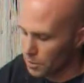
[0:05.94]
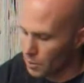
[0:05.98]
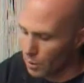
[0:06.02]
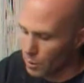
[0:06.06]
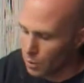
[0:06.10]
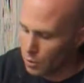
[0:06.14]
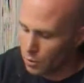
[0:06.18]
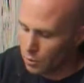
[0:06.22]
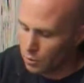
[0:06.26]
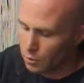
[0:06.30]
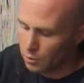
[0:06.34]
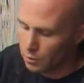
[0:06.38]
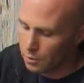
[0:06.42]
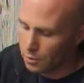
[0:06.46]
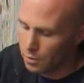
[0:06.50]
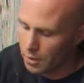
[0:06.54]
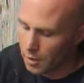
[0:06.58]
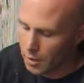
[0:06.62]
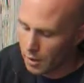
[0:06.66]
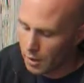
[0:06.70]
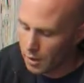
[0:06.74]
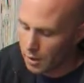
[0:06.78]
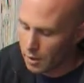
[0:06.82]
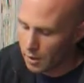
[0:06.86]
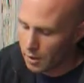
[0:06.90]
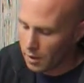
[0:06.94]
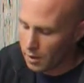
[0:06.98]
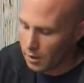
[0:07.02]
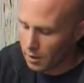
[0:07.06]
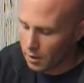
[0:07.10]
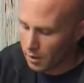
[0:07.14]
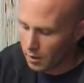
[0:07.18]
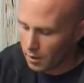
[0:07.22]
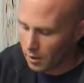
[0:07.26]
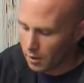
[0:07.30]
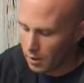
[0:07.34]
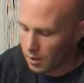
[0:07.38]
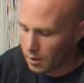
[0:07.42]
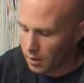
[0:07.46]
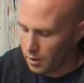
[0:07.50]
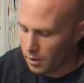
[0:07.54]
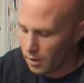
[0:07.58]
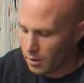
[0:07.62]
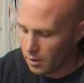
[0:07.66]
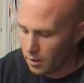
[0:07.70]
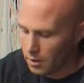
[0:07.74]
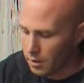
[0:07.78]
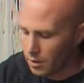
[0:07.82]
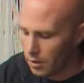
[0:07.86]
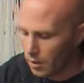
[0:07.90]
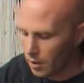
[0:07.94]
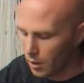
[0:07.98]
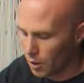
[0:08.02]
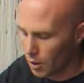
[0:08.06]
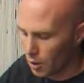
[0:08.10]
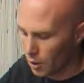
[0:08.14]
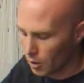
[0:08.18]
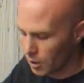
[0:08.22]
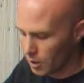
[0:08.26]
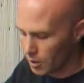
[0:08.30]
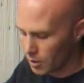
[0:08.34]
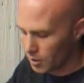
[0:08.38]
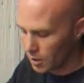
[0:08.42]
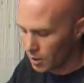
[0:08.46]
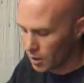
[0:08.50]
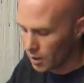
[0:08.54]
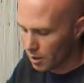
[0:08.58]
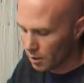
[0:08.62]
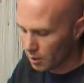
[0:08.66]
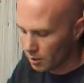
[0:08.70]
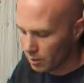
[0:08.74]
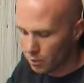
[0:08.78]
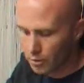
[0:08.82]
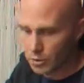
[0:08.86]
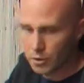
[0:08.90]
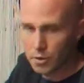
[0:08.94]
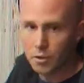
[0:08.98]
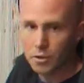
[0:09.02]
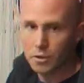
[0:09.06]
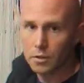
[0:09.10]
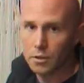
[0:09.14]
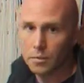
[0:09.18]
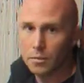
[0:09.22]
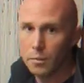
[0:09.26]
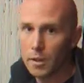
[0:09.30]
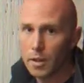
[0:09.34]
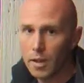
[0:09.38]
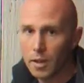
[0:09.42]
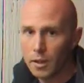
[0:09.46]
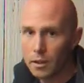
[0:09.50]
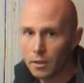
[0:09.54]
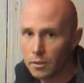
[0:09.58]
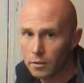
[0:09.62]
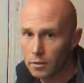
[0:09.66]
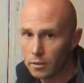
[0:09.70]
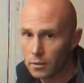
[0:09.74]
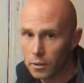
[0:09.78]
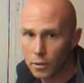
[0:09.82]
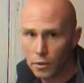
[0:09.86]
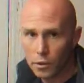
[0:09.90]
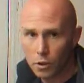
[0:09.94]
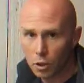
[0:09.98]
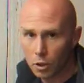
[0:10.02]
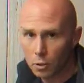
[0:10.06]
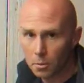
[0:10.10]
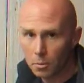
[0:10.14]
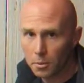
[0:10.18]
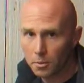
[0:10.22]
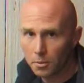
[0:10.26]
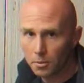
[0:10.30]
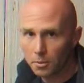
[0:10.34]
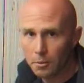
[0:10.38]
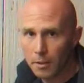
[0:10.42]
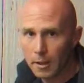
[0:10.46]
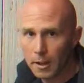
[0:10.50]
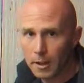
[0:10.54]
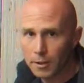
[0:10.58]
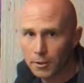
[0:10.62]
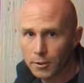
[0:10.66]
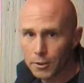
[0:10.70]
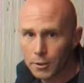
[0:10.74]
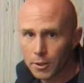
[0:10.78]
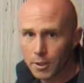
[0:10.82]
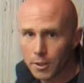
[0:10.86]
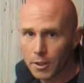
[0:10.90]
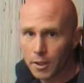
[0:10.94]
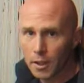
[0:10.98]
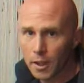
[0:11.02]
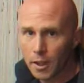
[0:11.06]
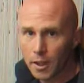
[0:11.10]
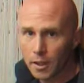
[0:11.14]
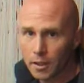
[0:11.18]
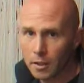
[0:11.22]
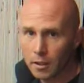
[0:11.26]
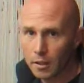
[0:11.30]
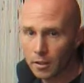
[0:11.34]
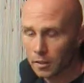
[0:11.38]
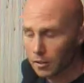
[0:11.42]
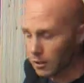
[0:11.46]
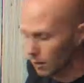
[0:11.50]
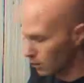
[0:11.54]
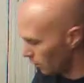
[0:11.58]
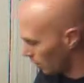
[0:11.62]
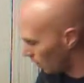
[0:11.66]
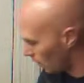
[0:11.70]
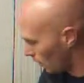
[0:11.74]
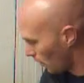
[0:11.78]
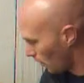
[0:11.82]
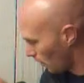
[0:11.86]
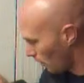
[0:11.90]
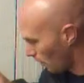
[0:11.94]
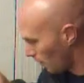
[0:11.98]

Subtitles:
stove. The cone itself, which is made of just aluminum flashing, is